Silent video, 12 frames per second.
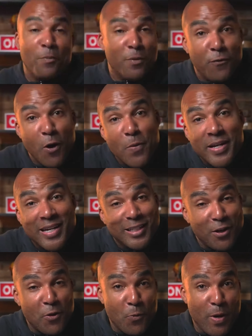before we get
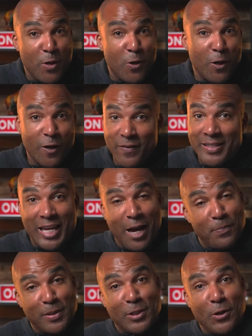to the winner of this
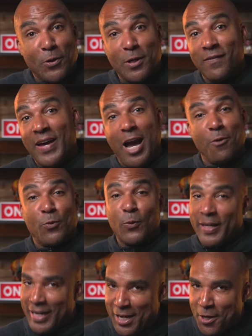episode of Ad
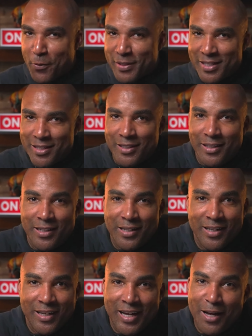Roulette, I know it's good.
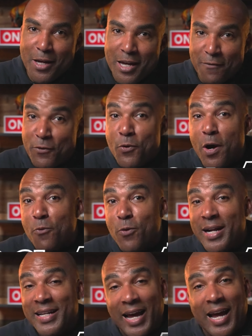If you are
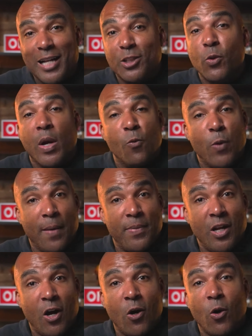running ads to a
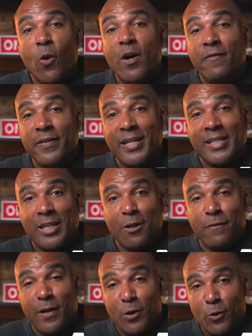webinar or a
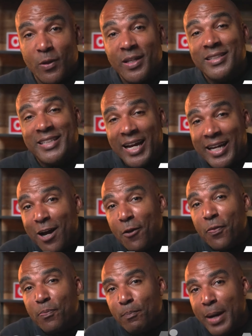VSL funnel, check
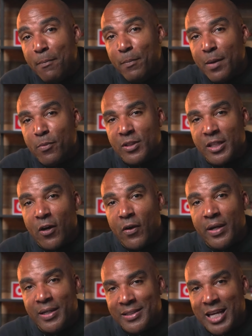out my members
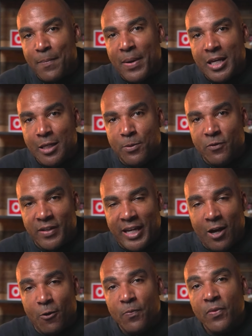area inside my eBoop account.